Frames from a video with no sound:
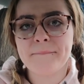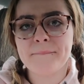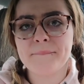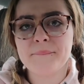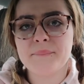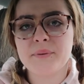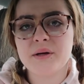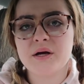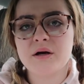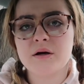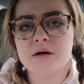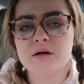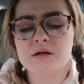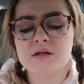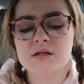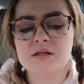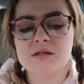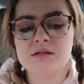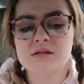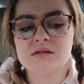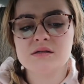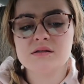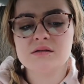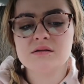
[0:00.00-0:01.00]

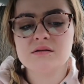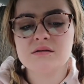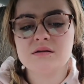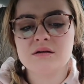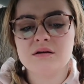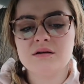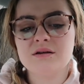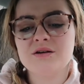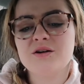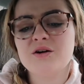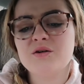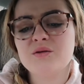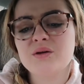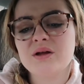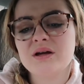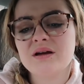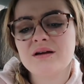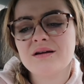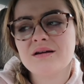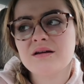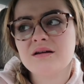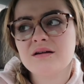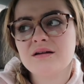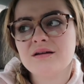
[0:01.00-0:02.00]
because, you know,
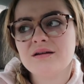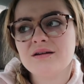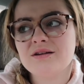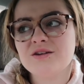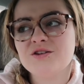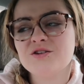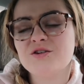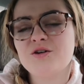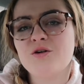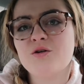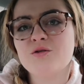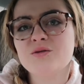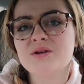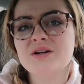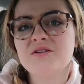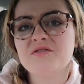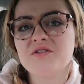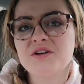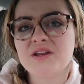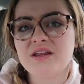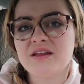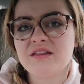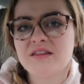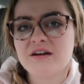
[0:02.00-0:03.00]
like, you're only
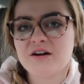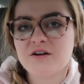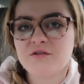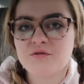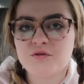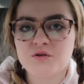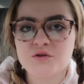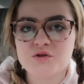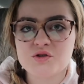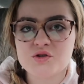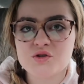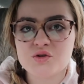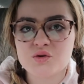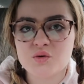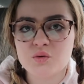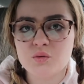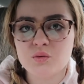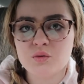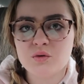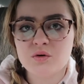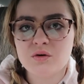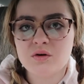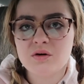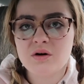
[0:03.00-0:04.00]
really there for
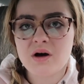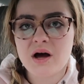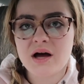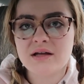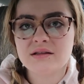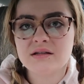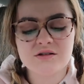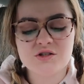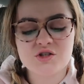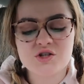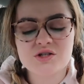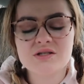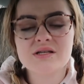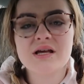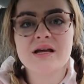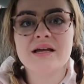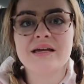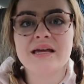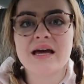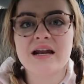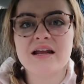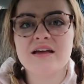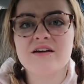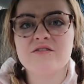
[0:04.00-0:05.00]
school, and just like
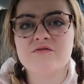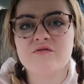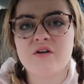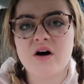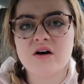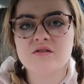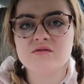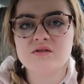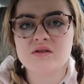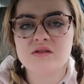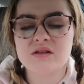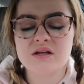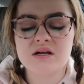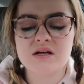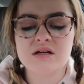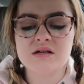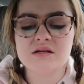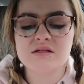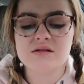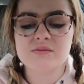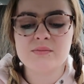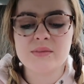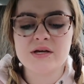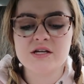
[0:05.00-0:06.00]
getting involved in
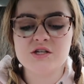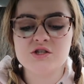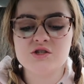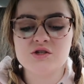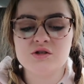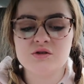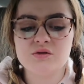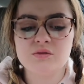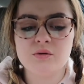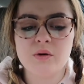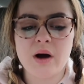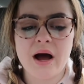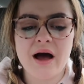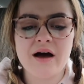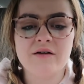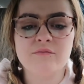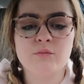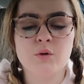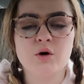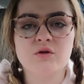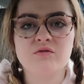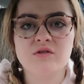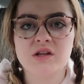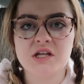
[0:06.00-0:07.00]
things makes you have
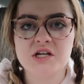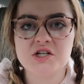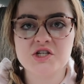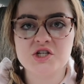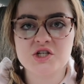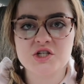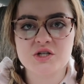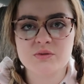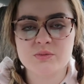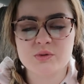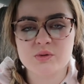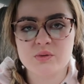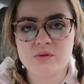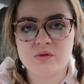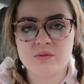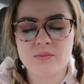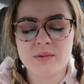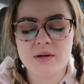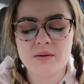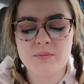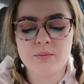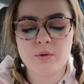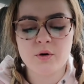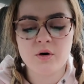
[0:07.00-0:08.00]
more relationships with
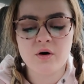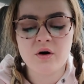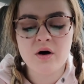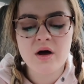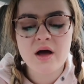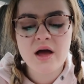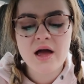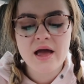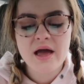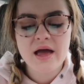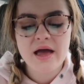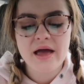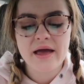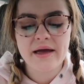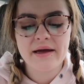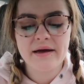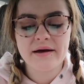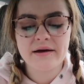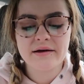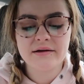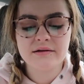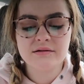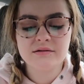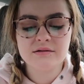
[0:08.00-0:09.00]
people
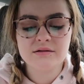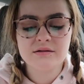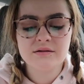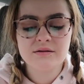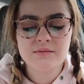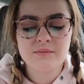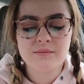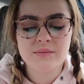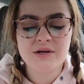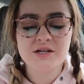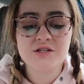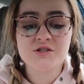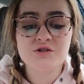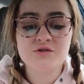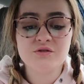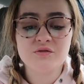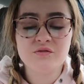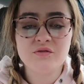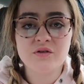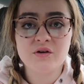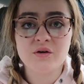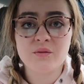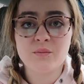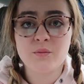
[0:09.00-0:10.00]
and makes you
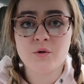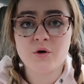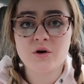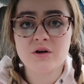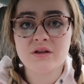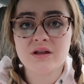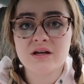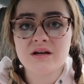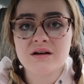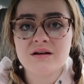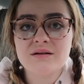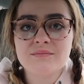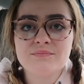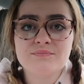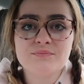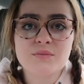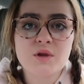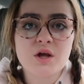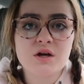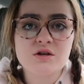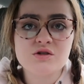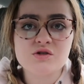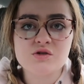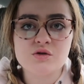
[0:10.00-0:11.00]
feel more like
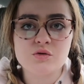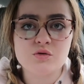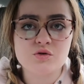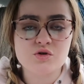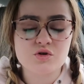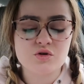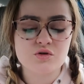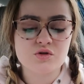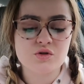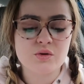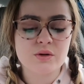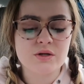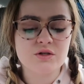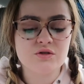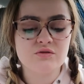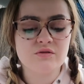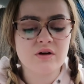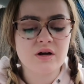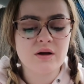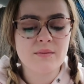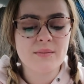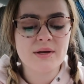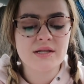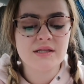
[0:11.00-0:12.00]
social. So I do
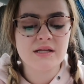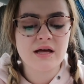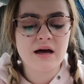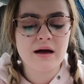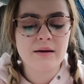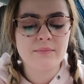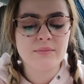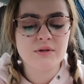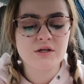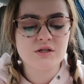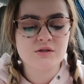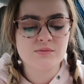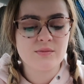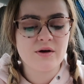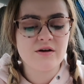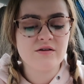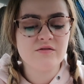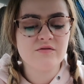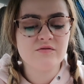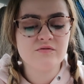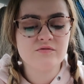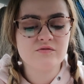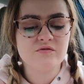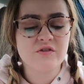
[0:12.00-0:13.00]
recommend that, because
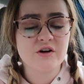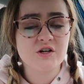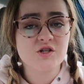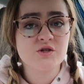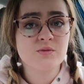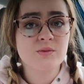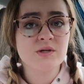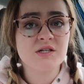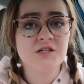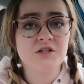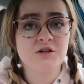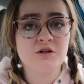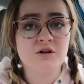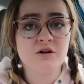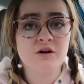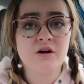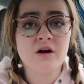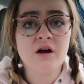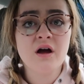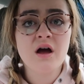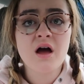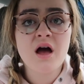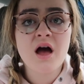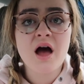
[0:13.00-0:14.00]
my freshman year
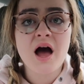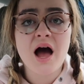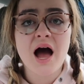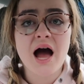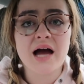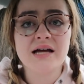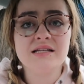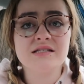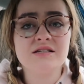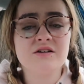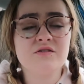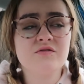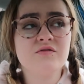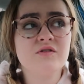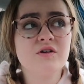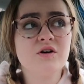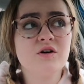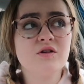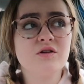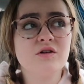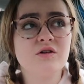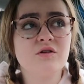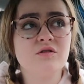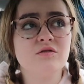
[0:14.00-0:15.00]
I did
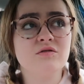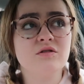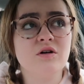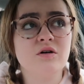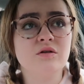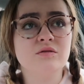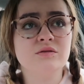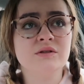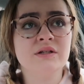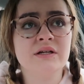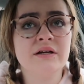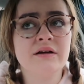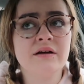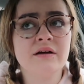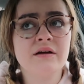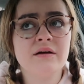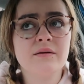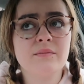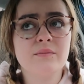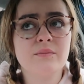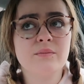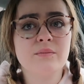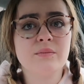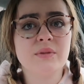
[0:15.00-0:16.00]
feel a little lonely,
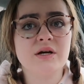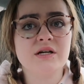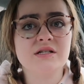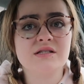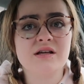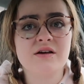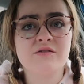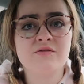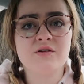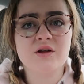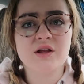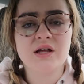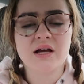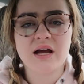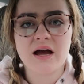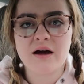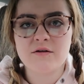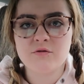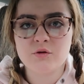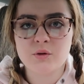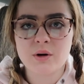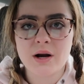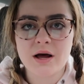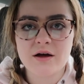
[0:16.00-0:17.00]
because I felt like
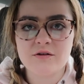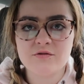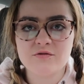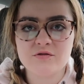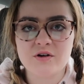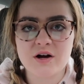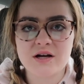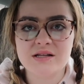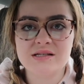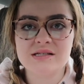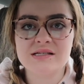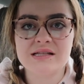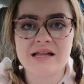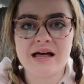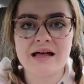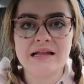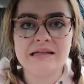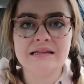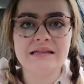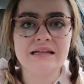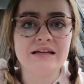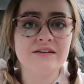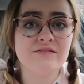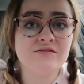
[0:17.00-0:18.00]
everyone had friends that
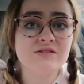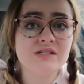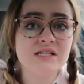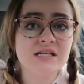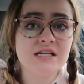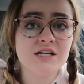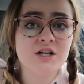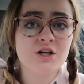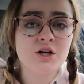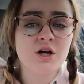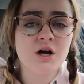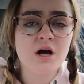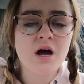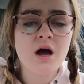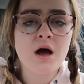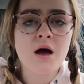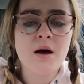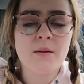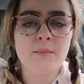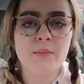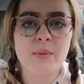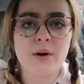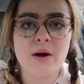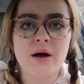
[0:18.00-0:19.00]
lived here,
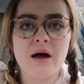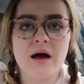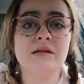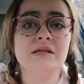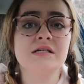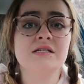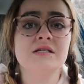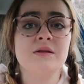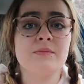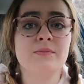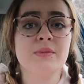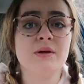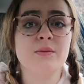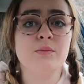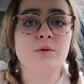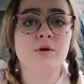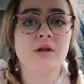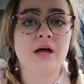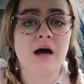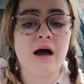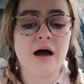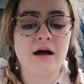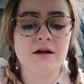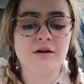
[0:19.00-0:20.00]
but at least the people
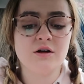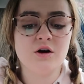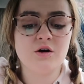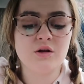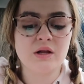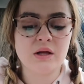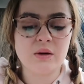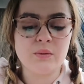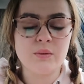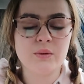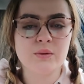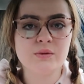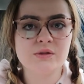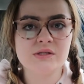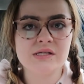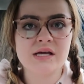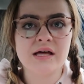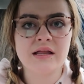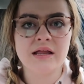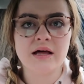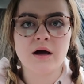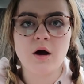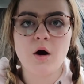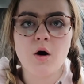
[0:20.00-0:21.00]
that I know, like, we would
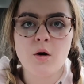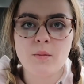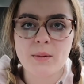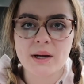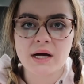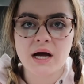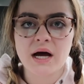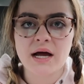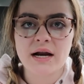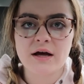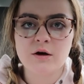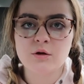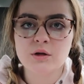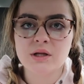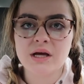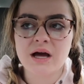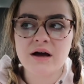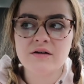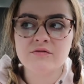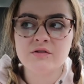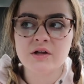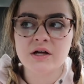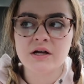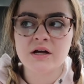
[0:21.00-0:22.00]
say like, oh my god, I only
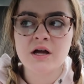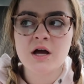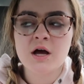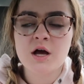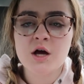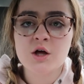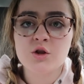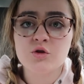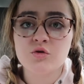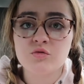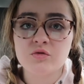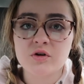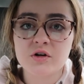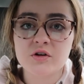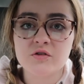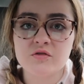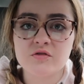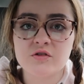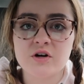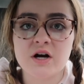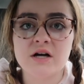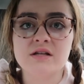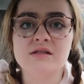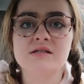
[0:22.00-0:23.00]
have like 3
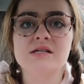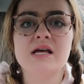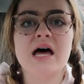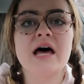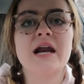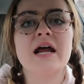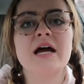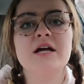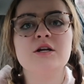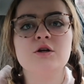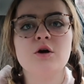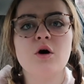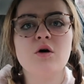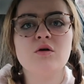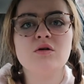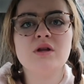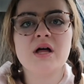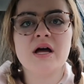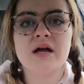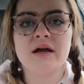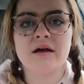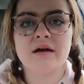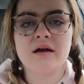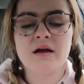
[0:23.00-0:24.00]
friends. And I know,
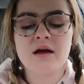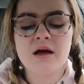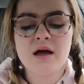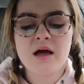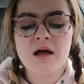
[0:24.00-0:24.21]
like,